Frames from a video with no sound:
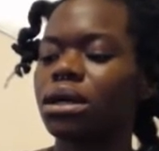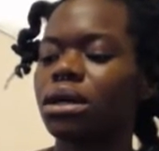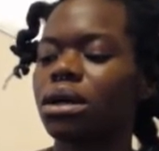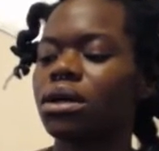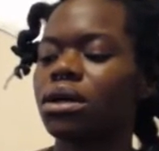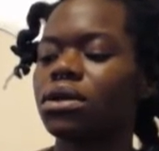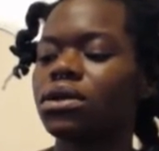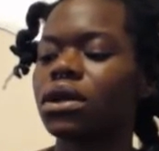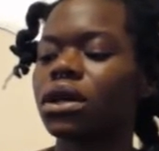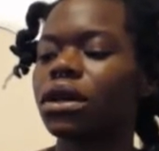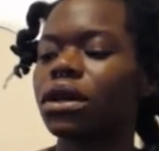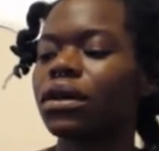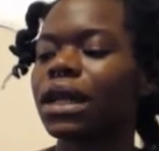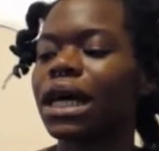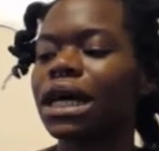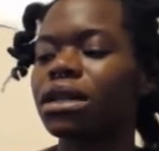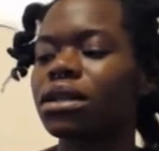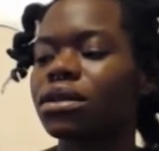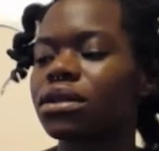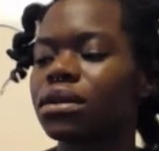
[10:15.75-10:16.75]
So
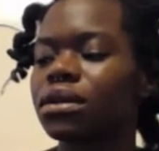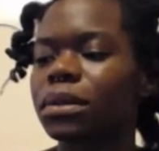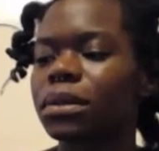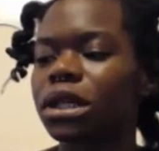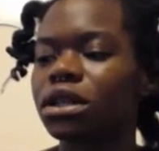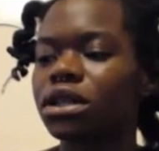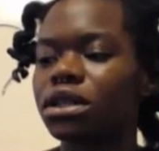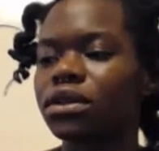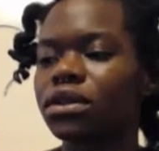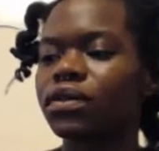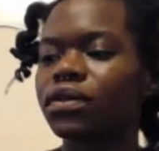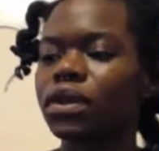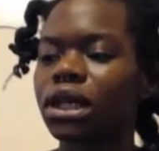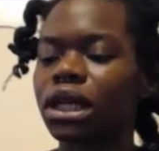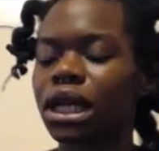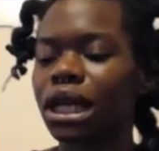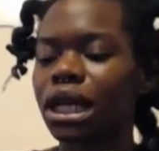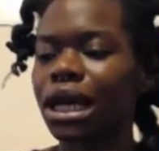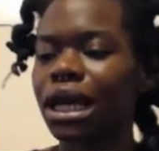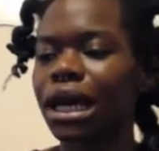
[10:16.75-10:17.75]
that's the mixture for the
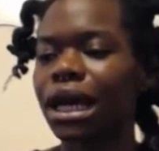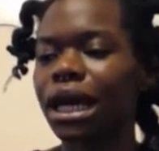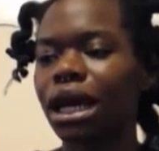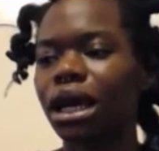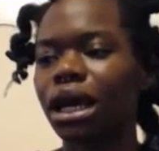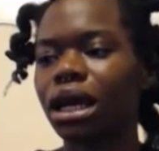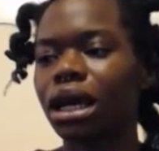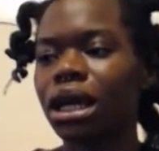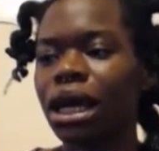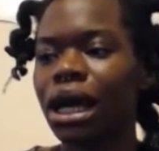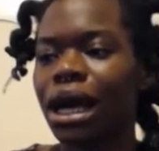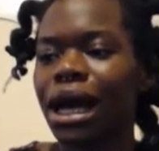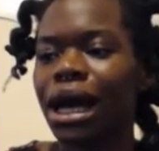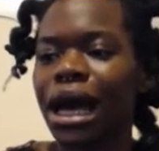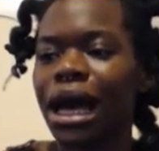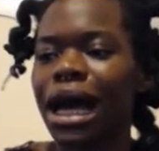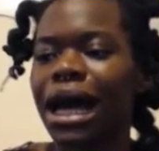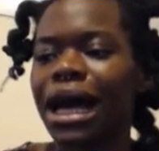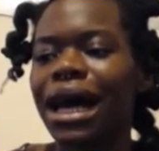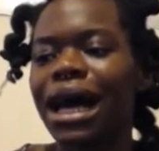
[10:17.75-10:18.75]
clay,
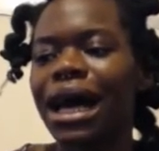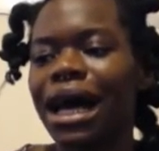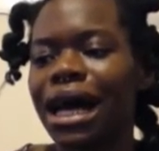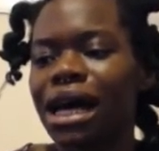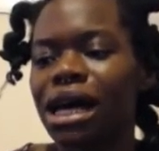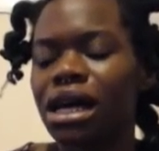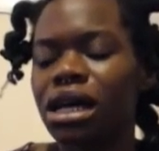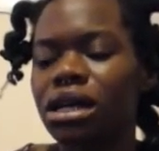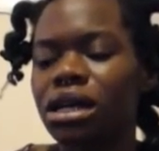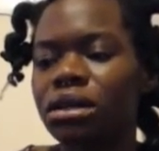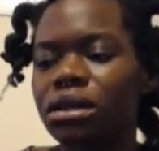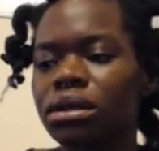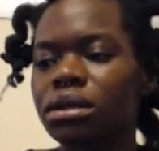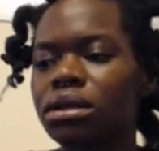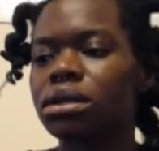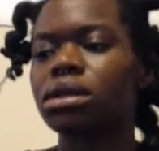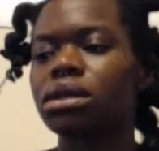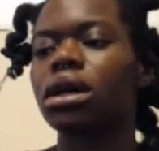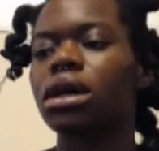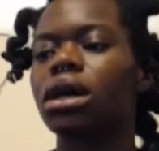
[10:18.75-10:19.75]

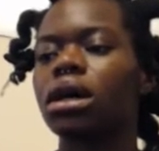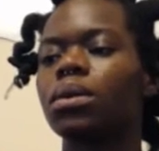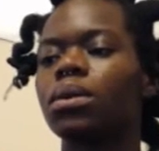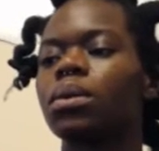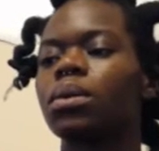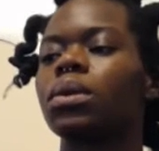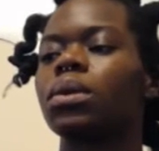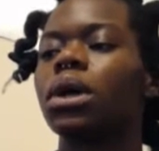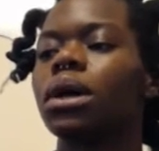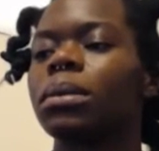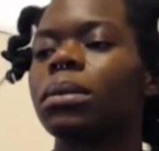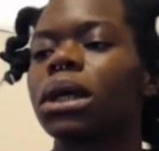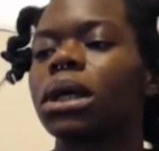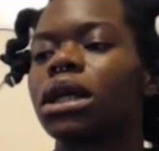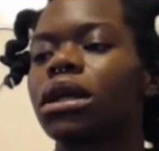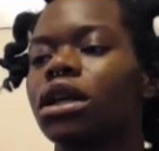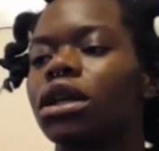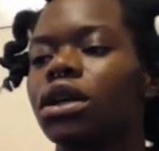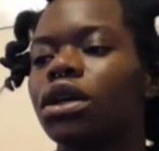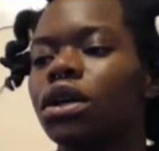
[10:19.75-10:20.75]
and um, what I'm going
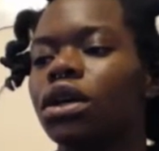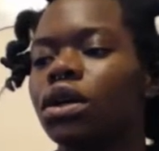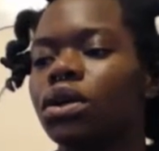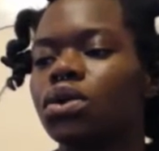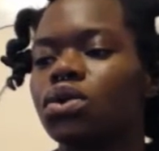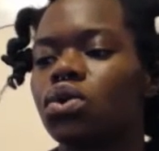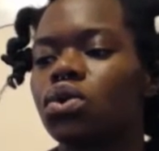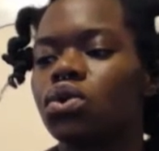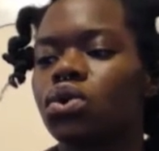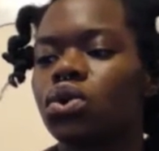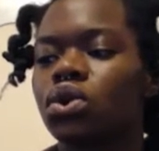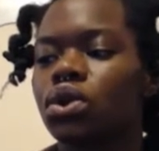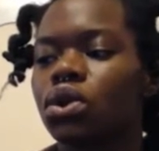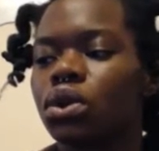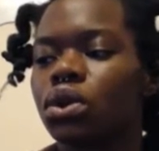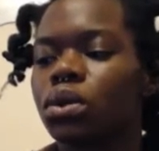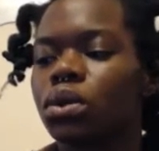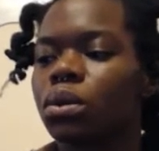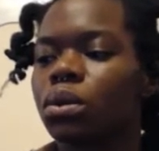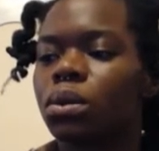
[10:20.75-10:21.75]
to use
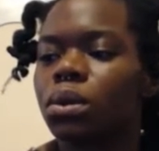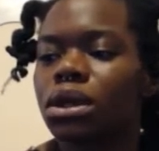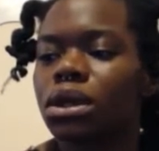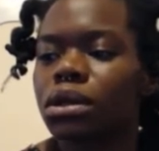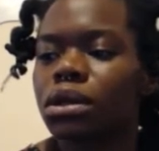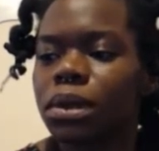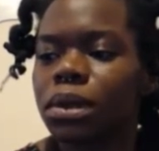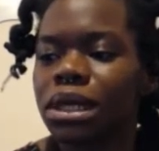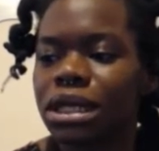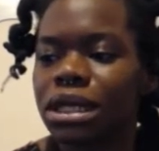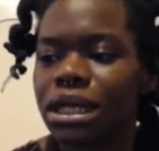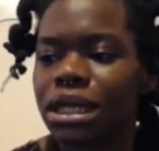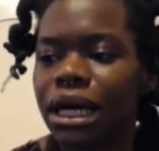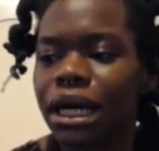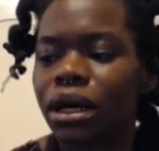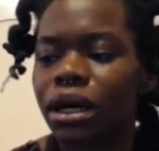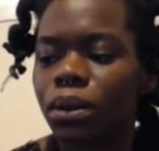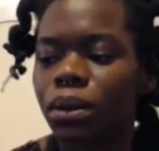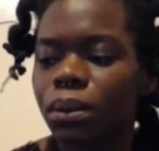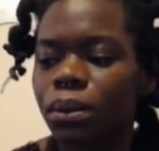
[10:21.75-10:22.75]
to wash my
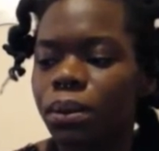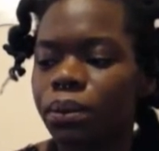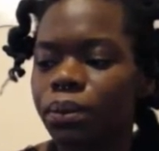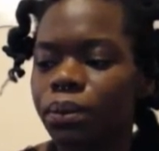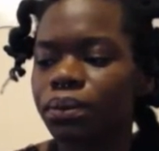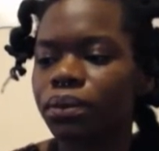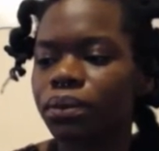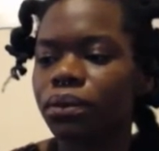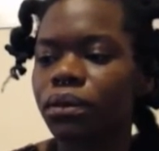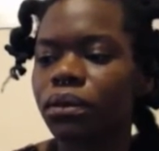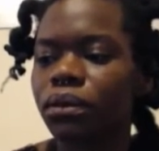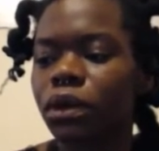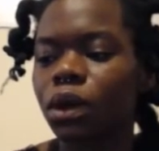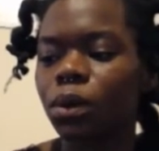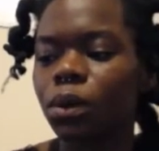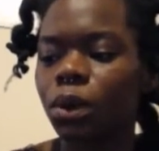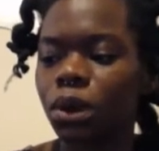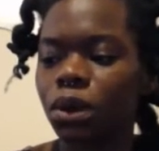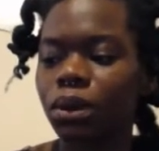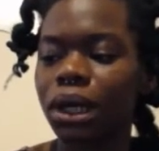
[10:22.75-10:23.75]
scalp
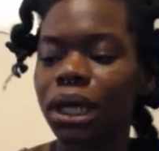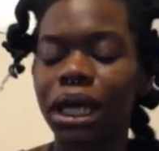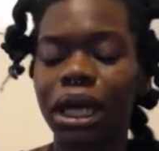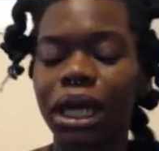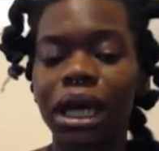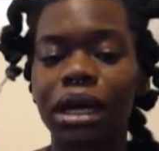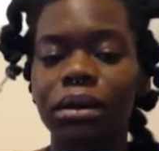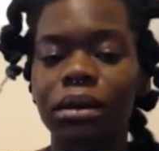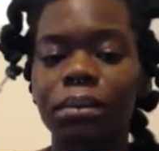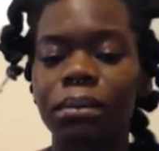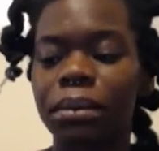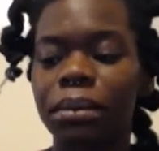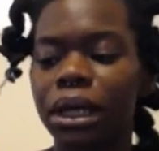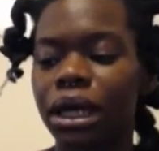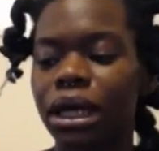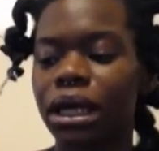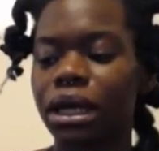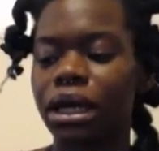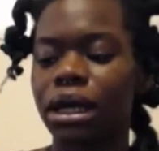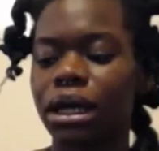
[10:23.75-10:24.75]
will again
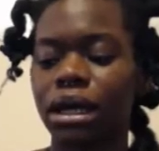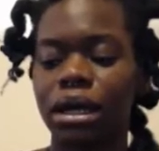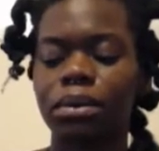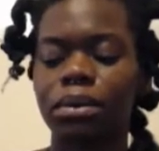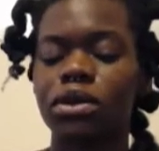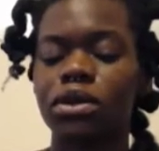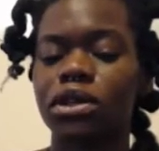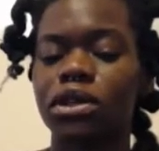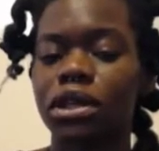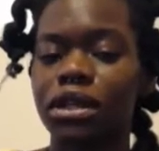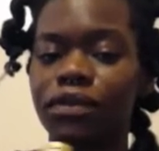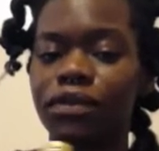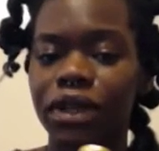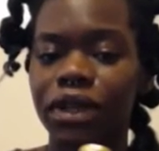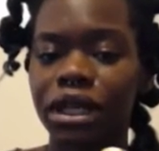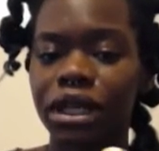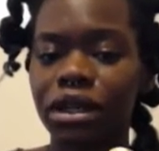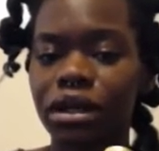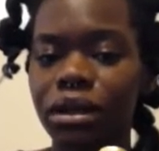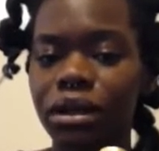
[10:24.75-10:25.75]
be apple cider
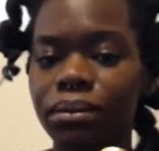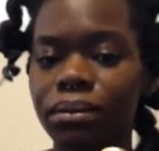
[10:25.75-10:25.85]
vinegar.